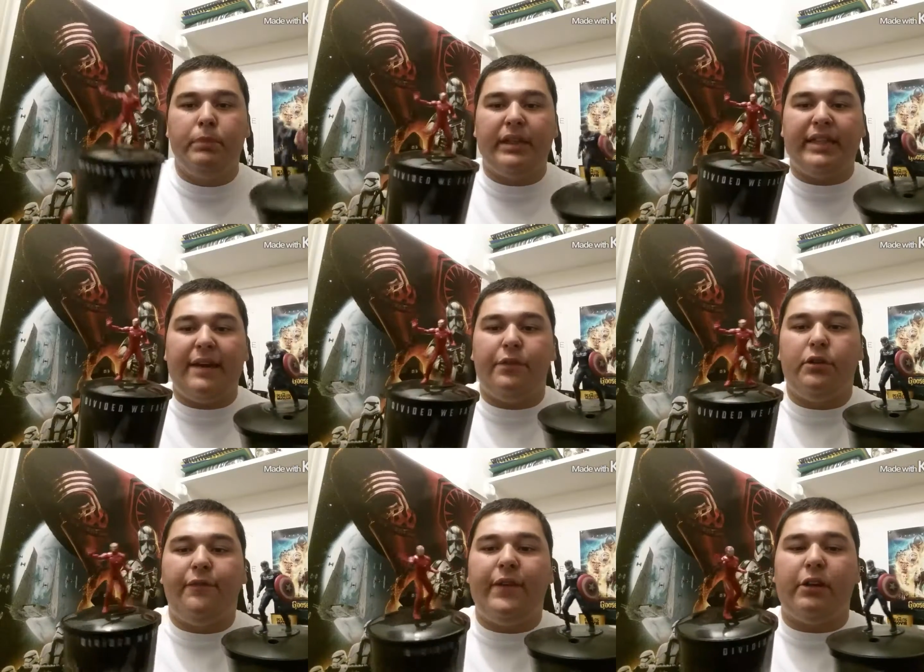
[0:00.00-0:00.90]
Because they have
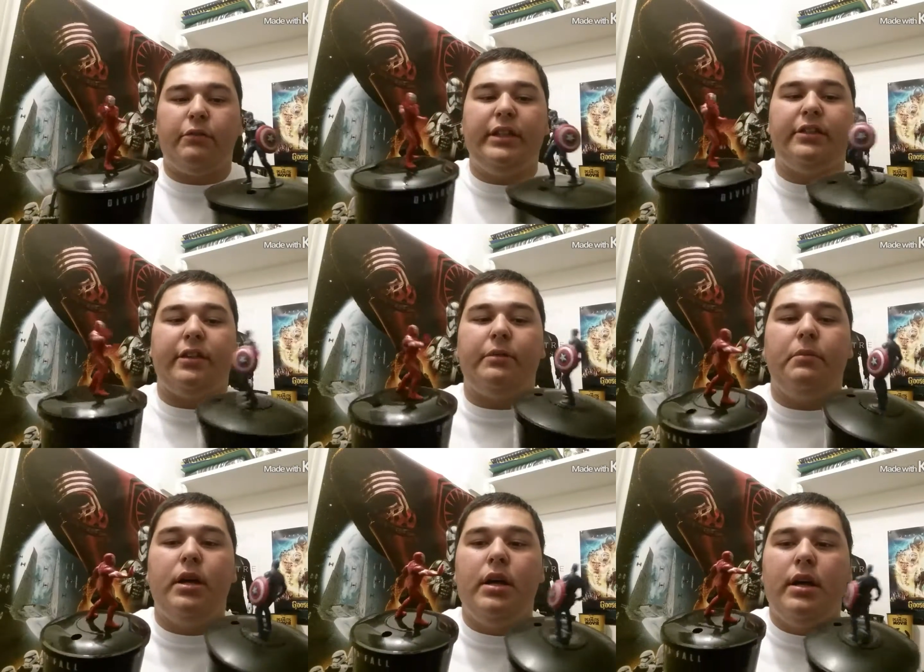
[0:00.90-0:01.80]
little figurines on
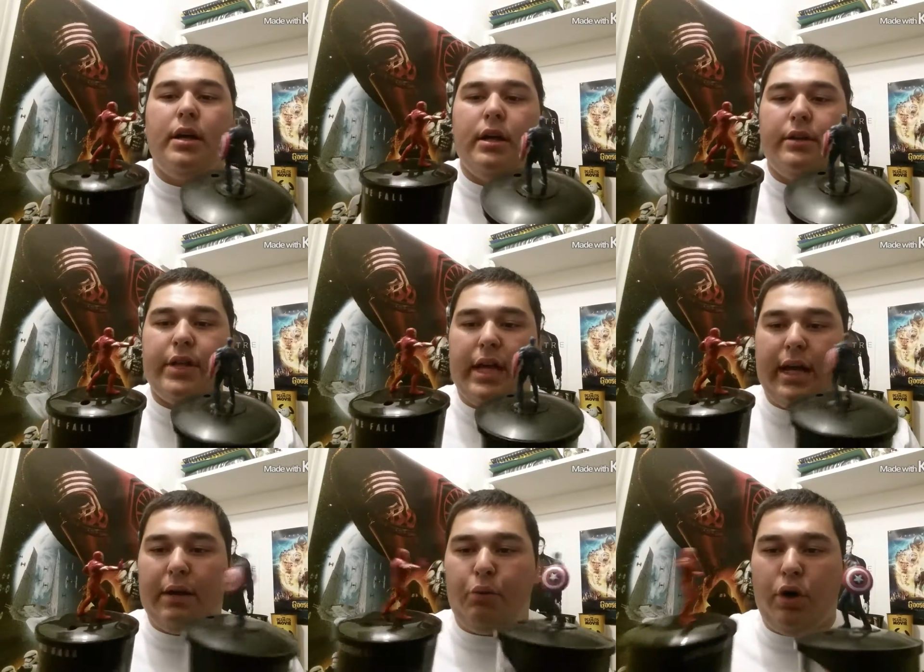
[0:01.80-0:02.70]
them
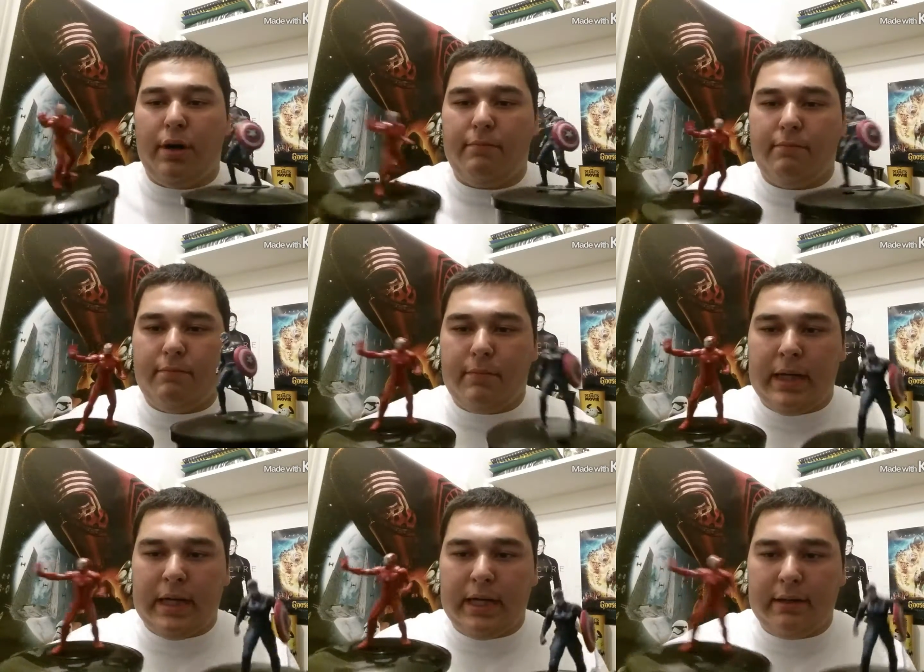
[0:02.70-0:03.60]
that I want
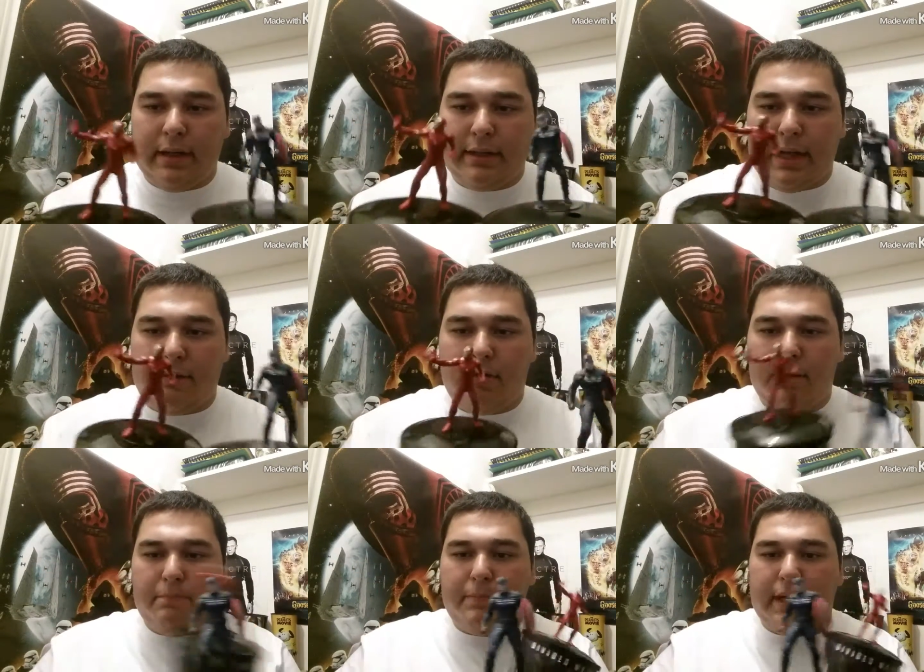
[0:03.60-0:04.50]
my
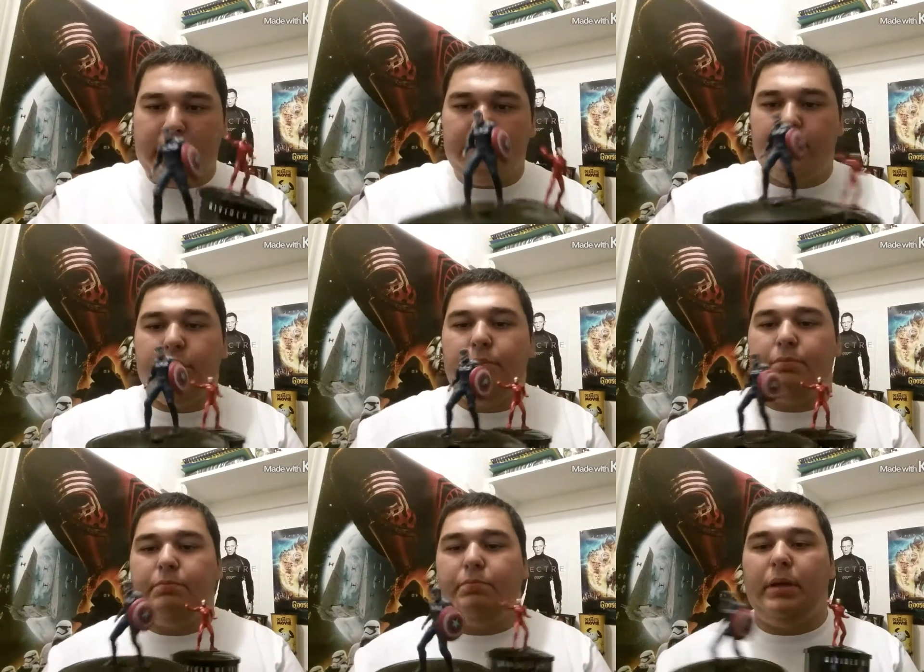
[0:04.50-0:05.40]
YouTube
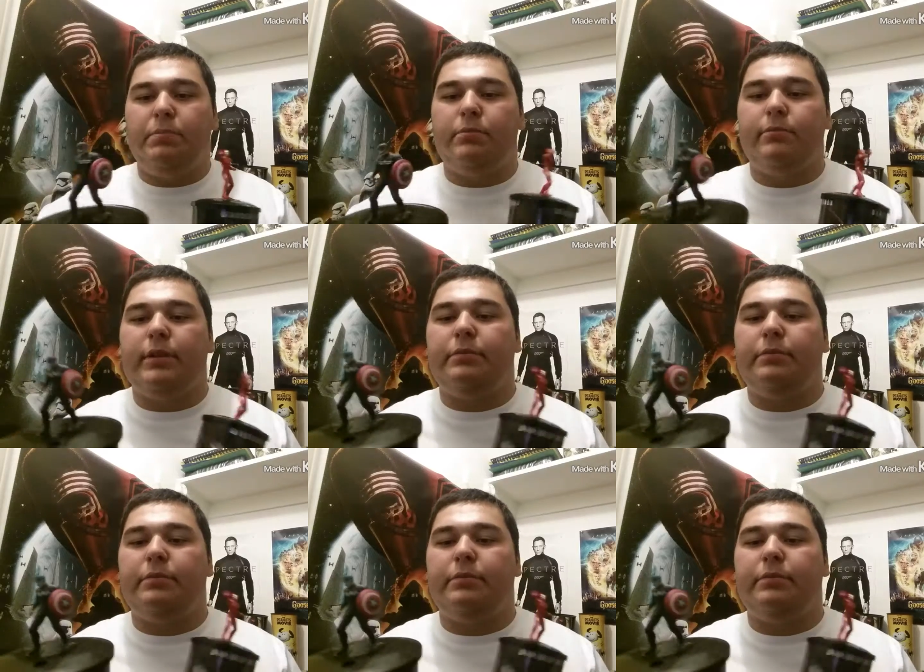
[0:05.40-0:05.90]
people.